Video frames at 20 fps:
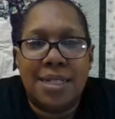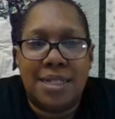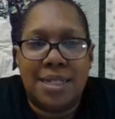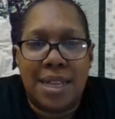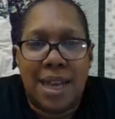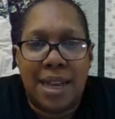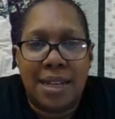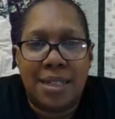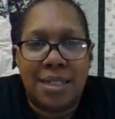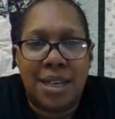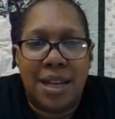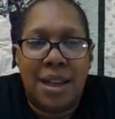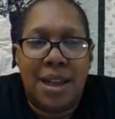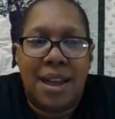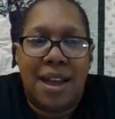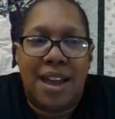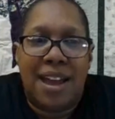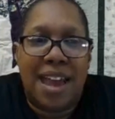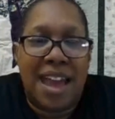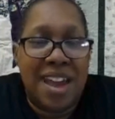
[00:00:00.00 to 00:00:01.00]
set.
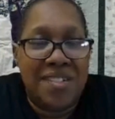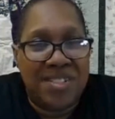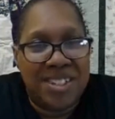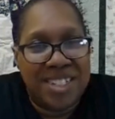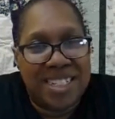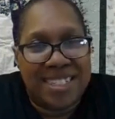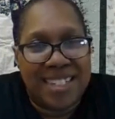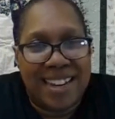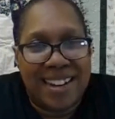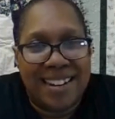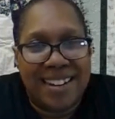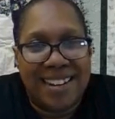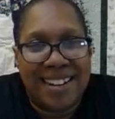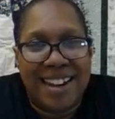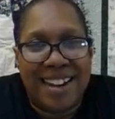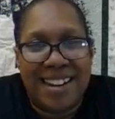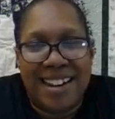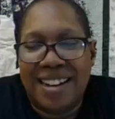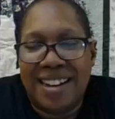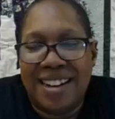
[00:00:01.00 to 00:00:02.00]
I haven't decided
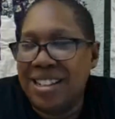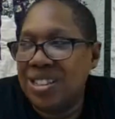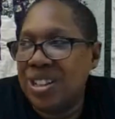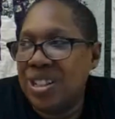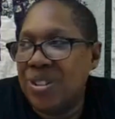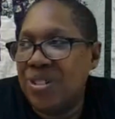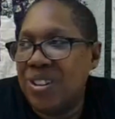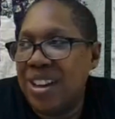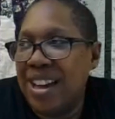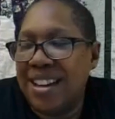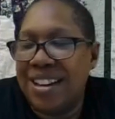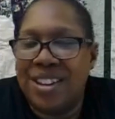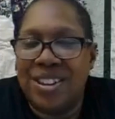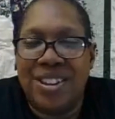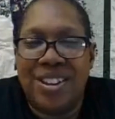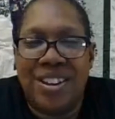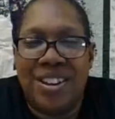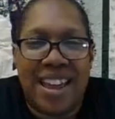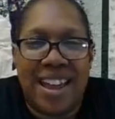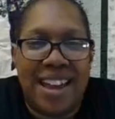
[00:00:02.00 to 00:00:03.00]
yet. I need to go ahead and
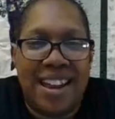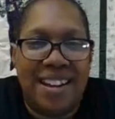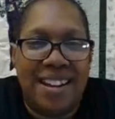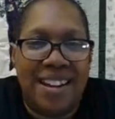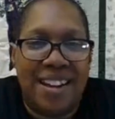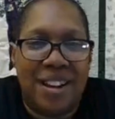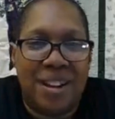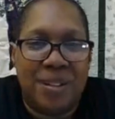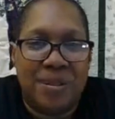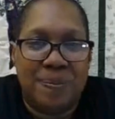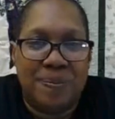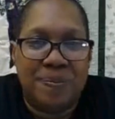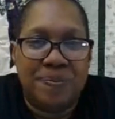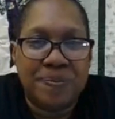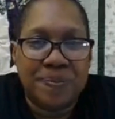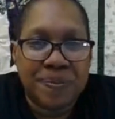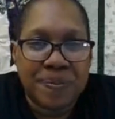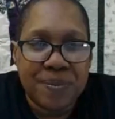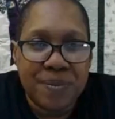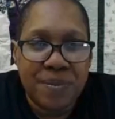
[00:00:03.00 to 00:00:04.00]
look at
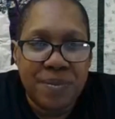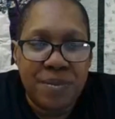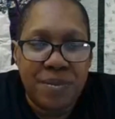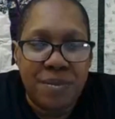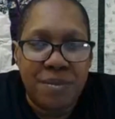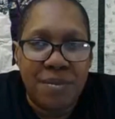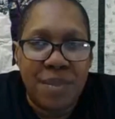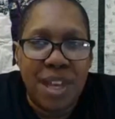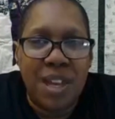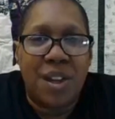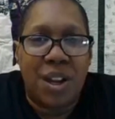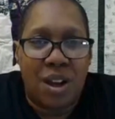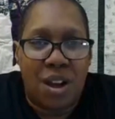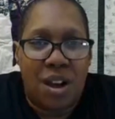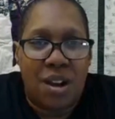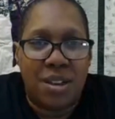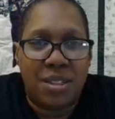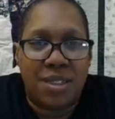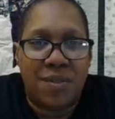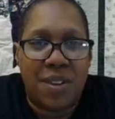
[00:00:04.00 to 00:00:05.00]
the
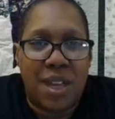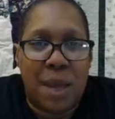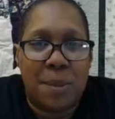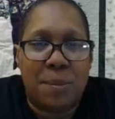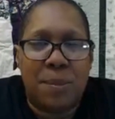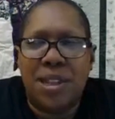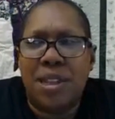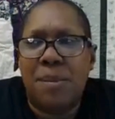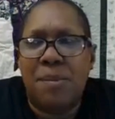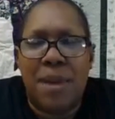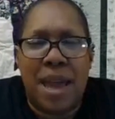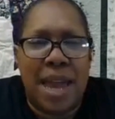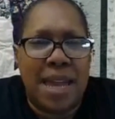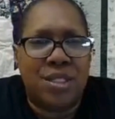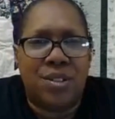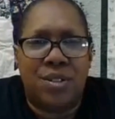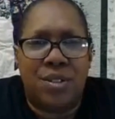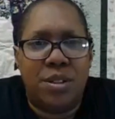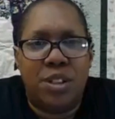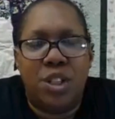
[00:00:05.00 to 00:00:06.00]
cost of that, but the
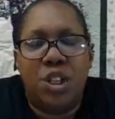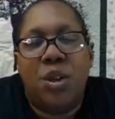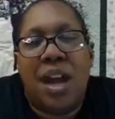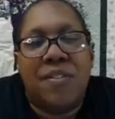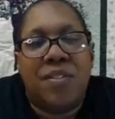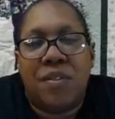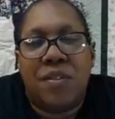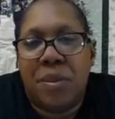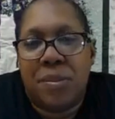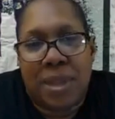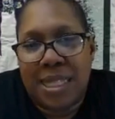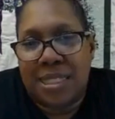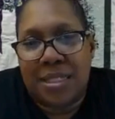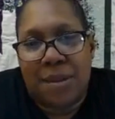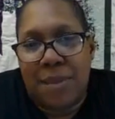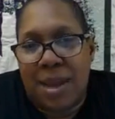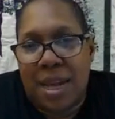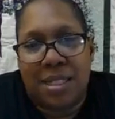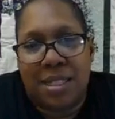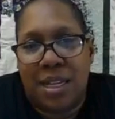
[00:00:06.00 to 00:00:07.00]
mats are, you have to replace the
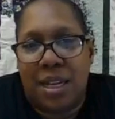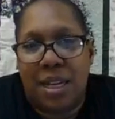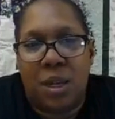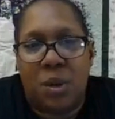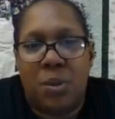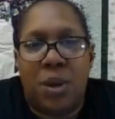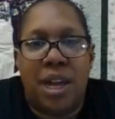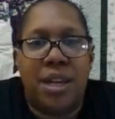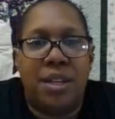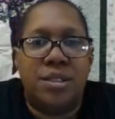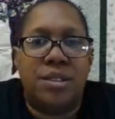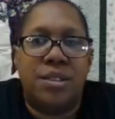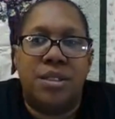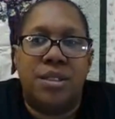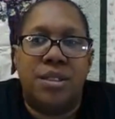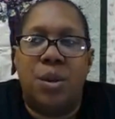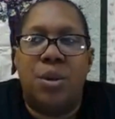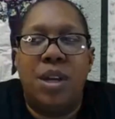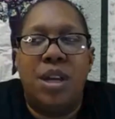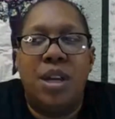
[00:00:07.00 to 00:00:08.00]
mats anyway.
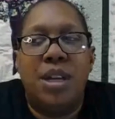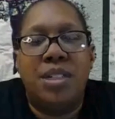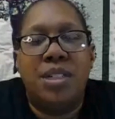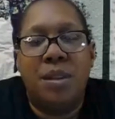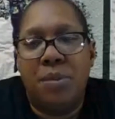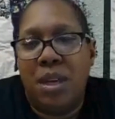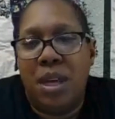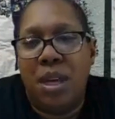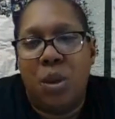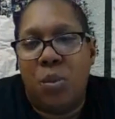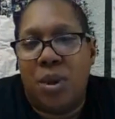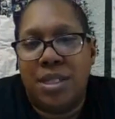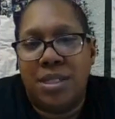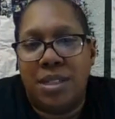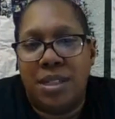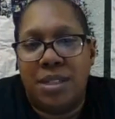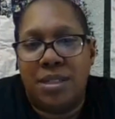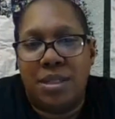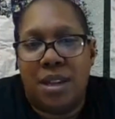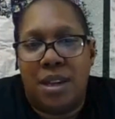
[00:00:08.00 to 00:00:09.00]
So to me, it
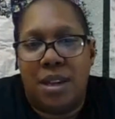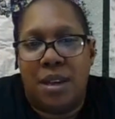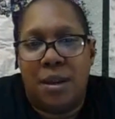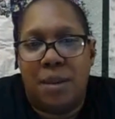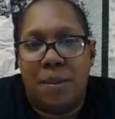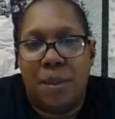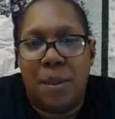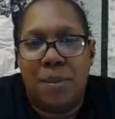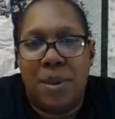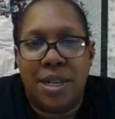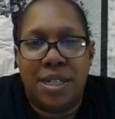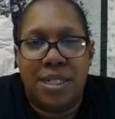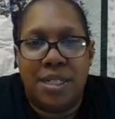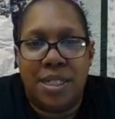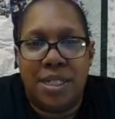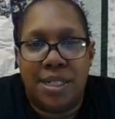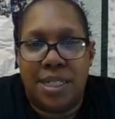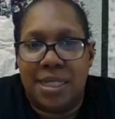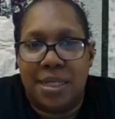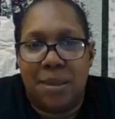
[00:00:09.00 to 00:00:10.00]
wasn't a big
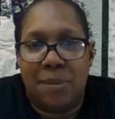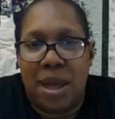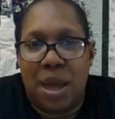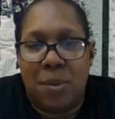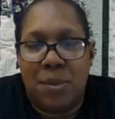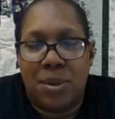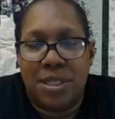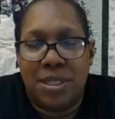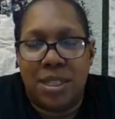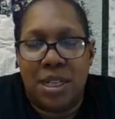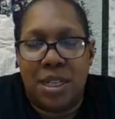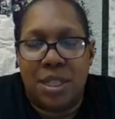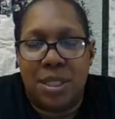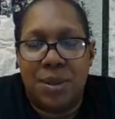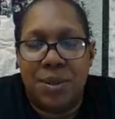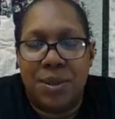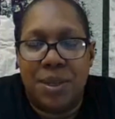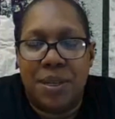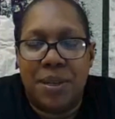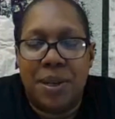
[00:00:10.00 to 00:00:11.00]
deal that the mat wasn't
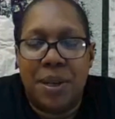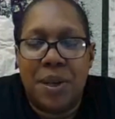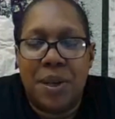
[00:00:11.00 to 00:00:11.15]
included.